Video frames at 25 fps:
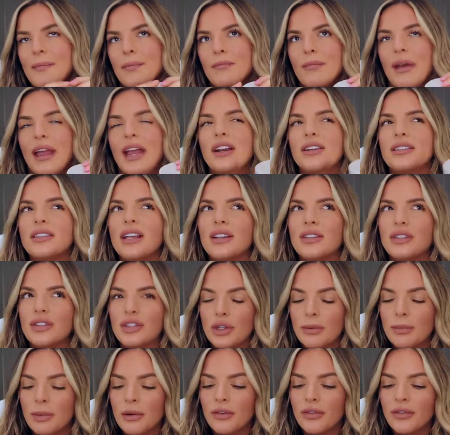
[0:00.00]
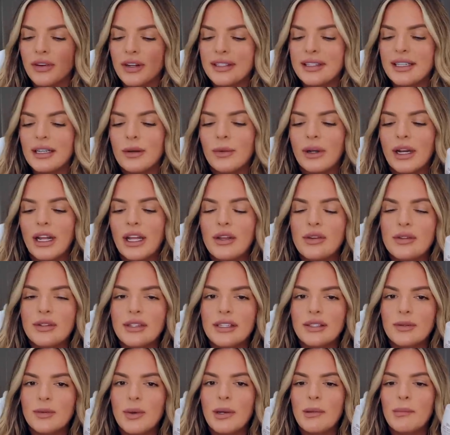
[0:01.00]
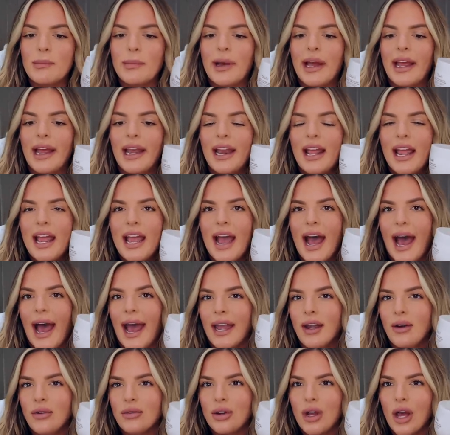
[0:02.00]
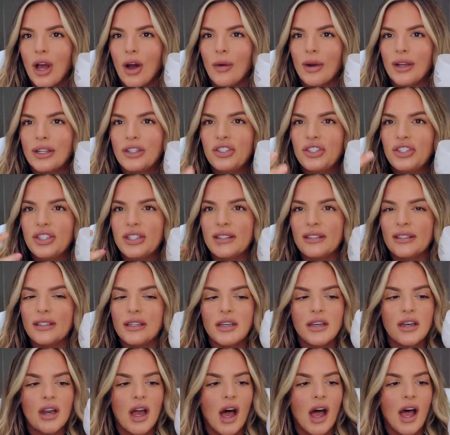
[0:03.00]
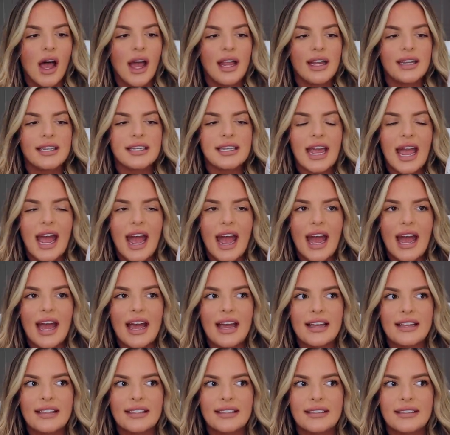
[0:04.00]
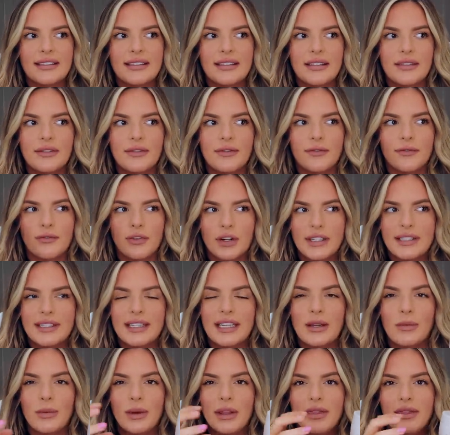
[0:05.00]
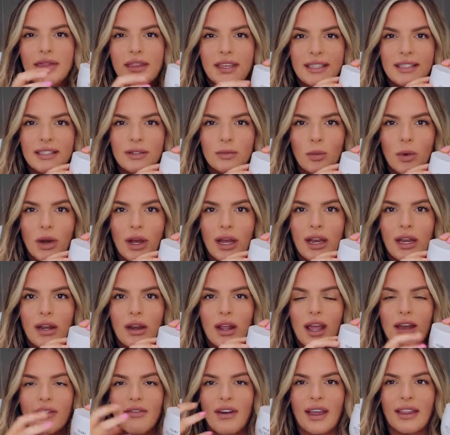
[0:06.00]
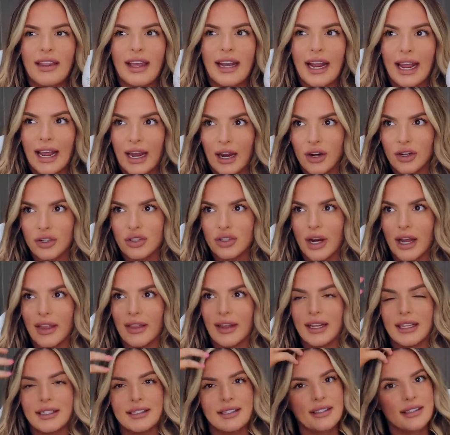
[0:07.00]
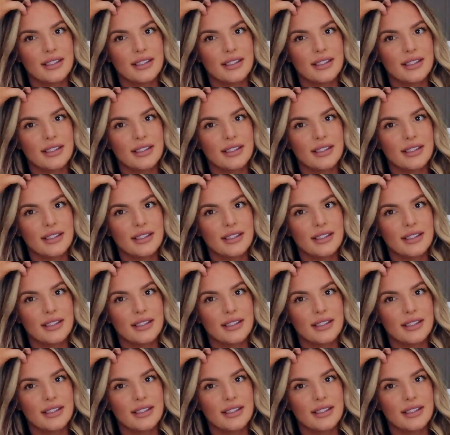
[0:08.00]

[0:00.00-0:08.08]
My hair's not super frizzy when I use this one, but I don't know. It's just not as frizzy with this one if I let it air dry. Like it's